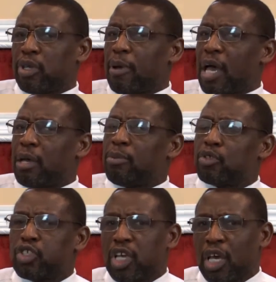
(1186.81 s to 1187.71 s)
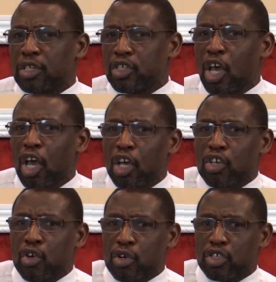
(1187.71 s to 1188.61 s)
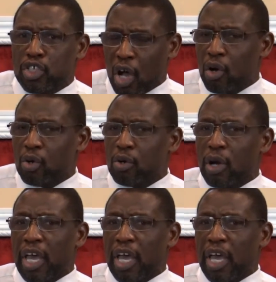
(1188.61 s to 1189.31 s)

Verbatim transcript: the Bible says, your soul.